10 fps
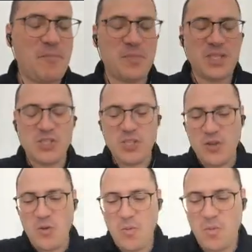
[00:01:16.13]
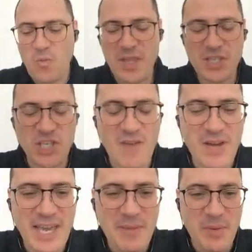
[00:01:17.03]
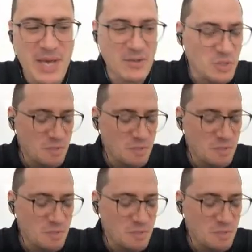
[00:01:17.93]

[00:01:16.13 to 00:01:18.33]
So when Java came about,